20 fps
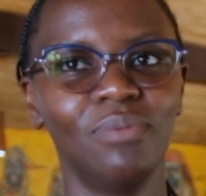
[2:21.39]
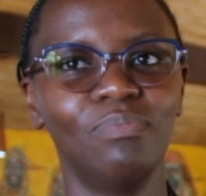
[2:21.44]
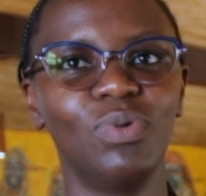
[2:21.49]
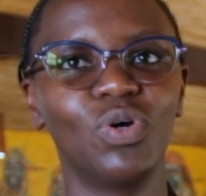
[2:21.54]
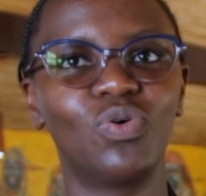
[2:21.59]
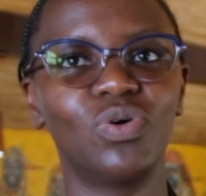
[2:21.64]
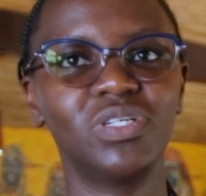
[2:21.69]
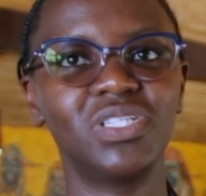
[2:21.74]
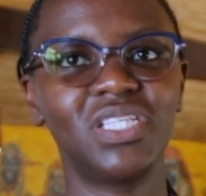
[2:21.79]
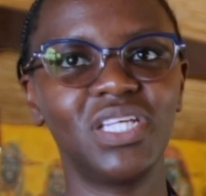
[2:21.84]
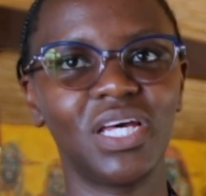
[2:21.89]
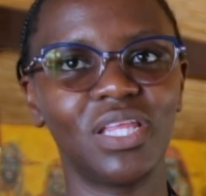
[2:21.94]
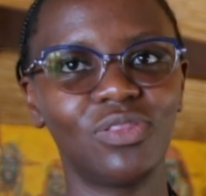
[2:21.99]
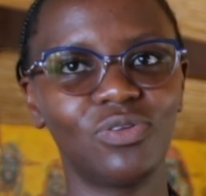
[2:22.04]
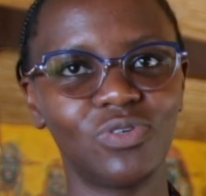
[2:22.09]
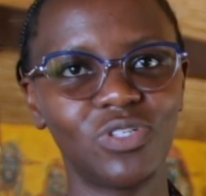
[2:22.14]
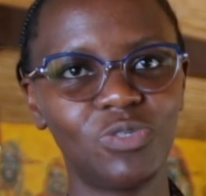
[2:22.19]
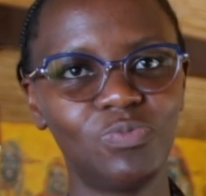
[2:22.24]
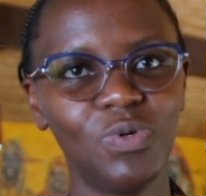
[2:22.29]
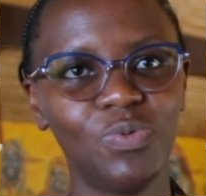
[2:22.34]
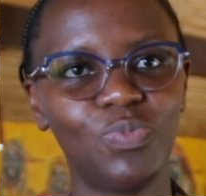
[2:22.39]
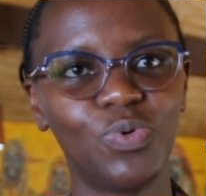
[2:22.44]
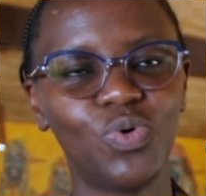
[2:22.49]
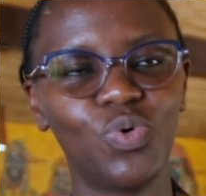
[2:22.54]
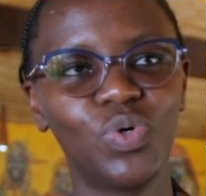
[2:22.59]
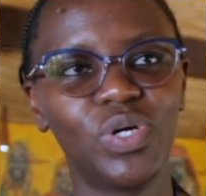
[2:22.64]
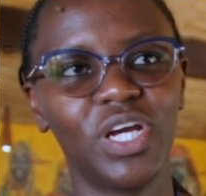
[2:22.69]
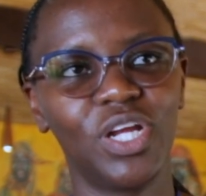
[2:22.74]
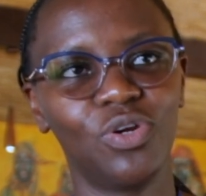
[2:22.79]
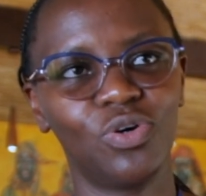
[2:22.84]
Because there are those people
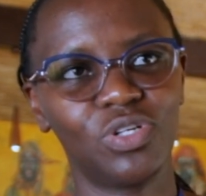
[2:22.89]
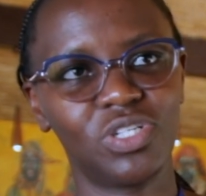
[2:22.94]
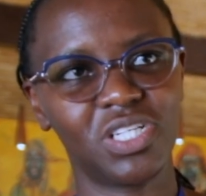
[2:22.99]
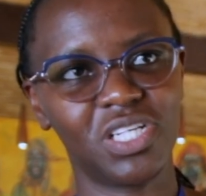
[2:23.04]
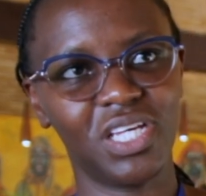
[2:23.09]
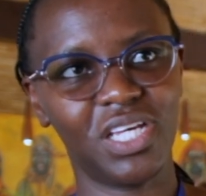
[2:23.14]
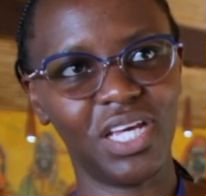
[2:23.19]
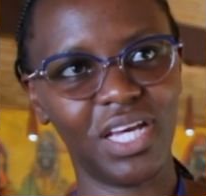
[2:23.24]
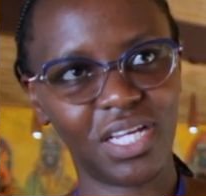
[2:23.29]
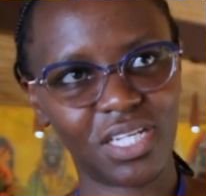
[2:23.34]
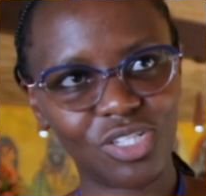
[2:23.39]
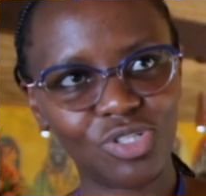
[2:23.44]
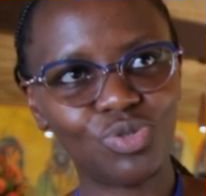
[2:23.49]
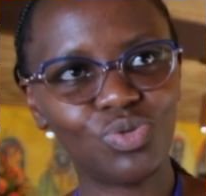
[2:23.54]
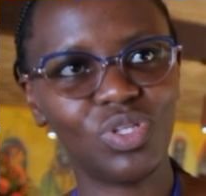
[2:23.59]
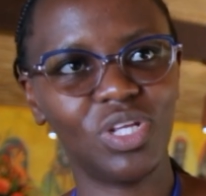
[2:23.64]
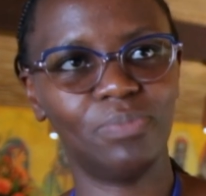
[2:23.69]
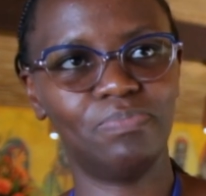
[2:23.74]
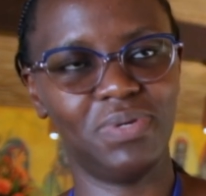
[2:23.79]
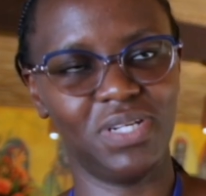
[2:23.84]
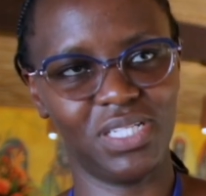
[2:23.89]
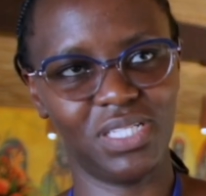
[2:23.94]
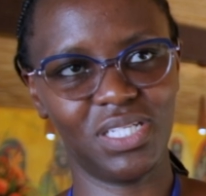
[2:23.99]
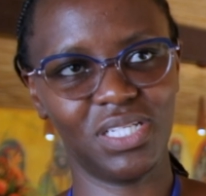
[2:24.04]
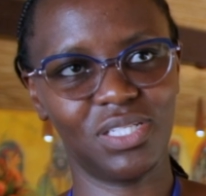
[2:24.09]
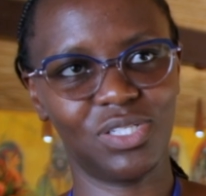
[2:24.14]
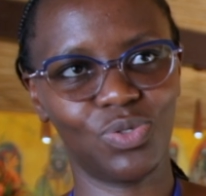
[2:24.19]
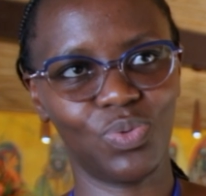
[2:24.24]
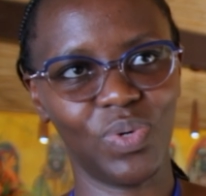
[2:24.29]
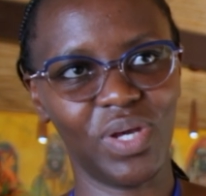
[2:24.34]
who cannot get to the
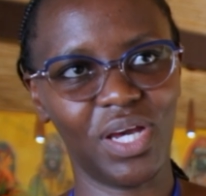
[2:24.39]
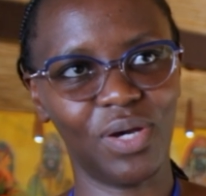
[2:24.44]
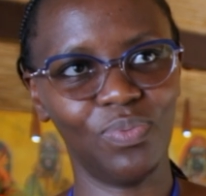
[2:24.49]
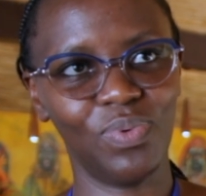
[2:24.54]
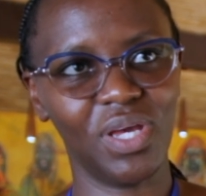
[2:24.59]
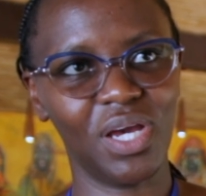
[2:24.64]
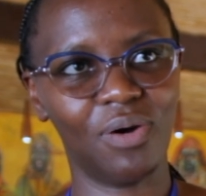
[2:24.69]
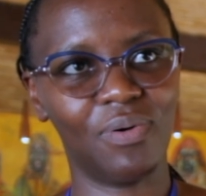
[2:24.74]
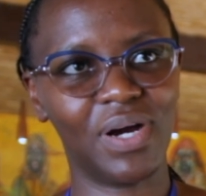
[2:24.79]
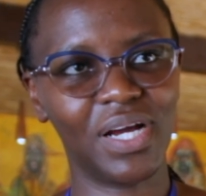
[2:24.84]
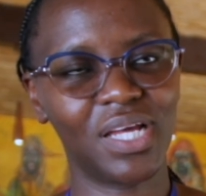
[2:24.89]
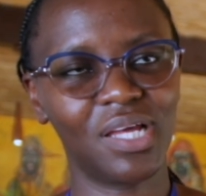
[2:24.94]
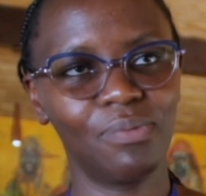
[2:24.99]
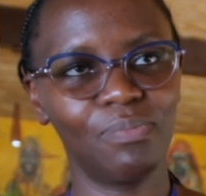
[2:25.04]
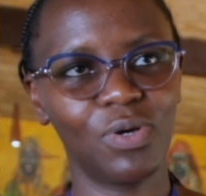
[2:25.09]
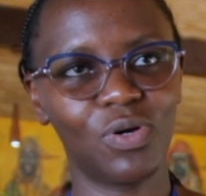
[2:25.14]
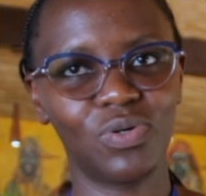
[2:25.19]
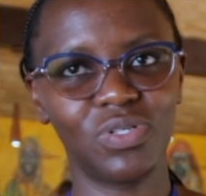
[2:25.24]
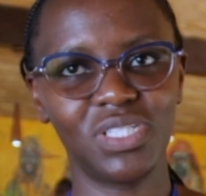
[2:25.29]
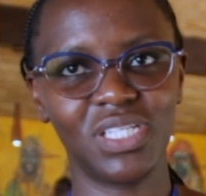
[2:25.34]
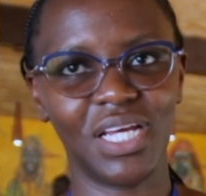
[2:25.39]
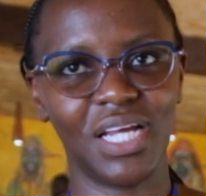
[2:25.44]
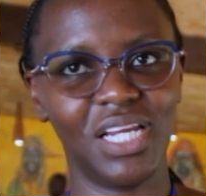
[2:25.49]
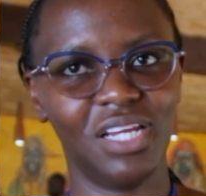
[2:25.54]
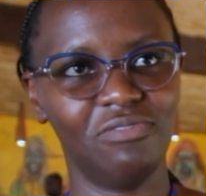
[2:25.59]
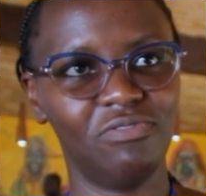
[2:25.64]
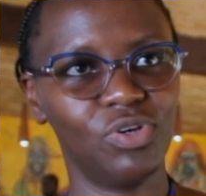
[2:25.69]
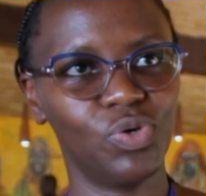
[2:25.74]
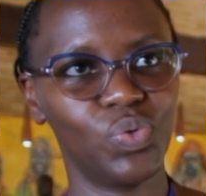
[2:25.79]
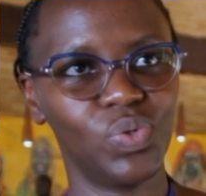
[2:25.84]
places where we are working because they are
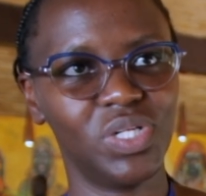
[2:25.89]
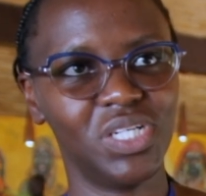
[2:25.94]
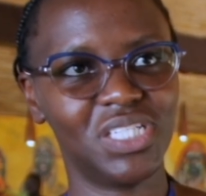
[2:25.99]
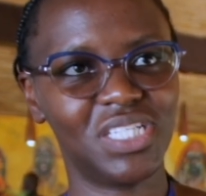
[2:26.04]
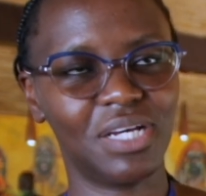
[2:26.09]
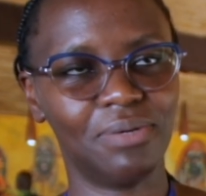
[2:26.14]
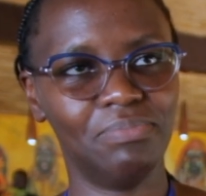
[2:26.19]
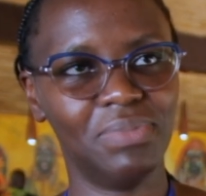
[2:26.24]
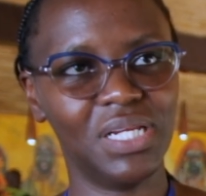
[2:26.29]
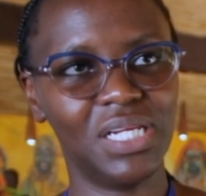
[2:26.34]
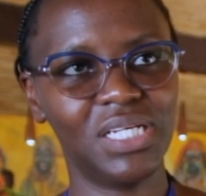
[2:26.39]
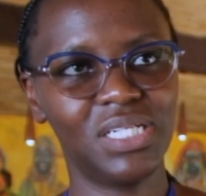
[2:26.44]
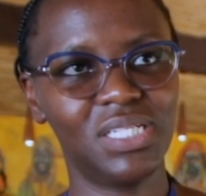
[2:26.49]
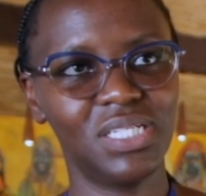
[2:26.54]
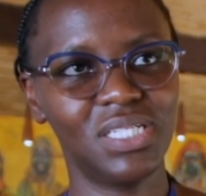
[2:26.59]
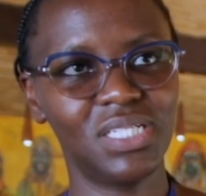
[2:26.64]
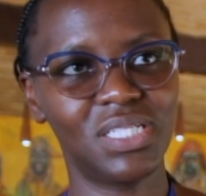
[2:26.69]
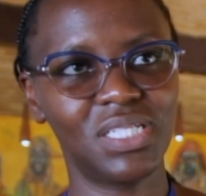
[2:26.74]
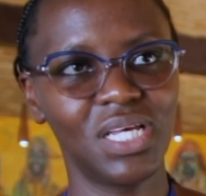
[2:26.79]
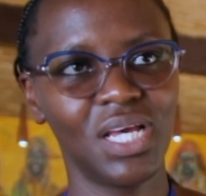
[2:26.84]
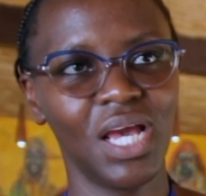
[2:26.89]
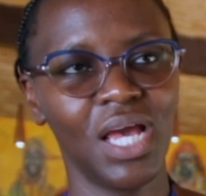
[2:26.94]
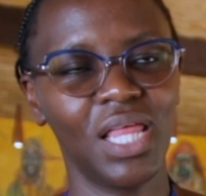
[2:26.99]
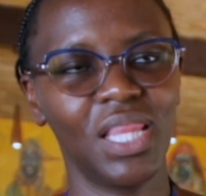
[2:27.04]
living with disabilities.